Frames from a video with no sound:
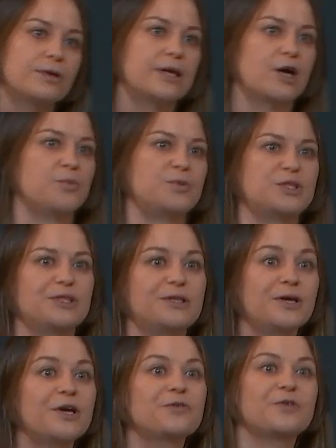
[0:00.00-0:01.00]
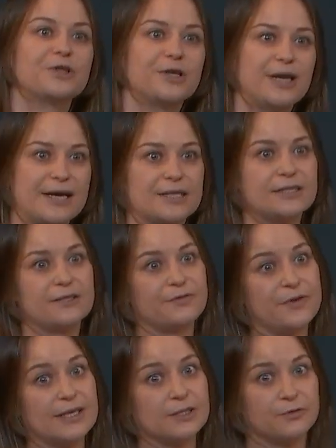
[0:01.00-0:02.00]
option for their next
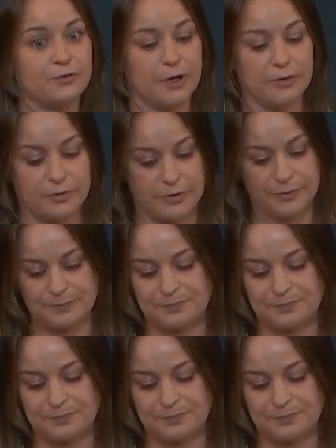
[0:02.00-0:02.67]
phase of growth.